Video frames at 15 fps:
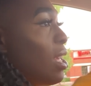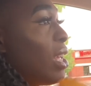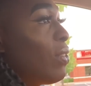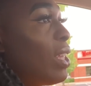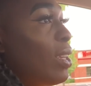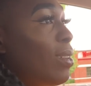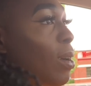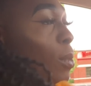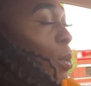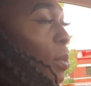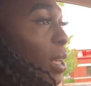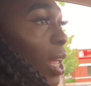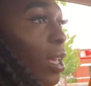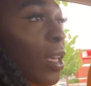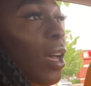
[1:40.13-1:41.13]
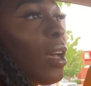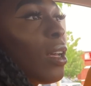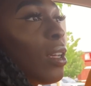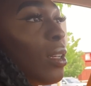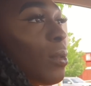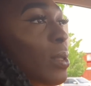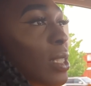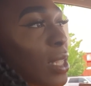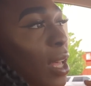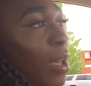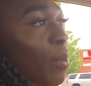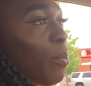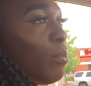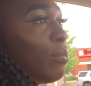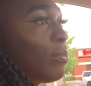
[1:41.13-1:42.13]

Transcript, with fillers: If they do, I'm gonna be like, yeah, what's up?